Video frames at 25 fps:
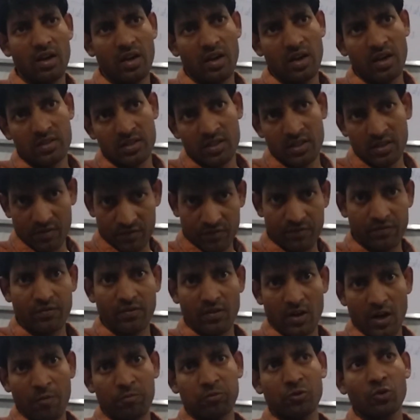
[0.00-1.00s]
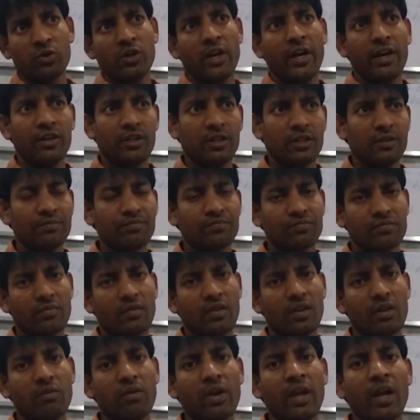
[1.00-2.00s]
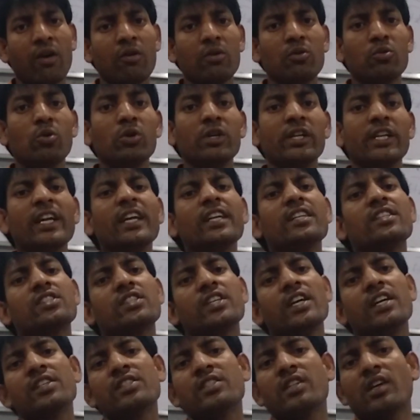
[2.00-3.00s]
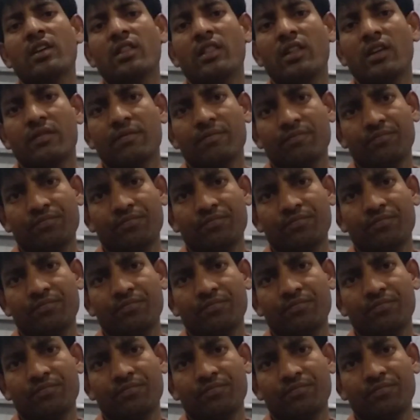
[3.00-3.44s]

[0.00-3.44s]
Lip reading: as of up to date, we have 28 states are there.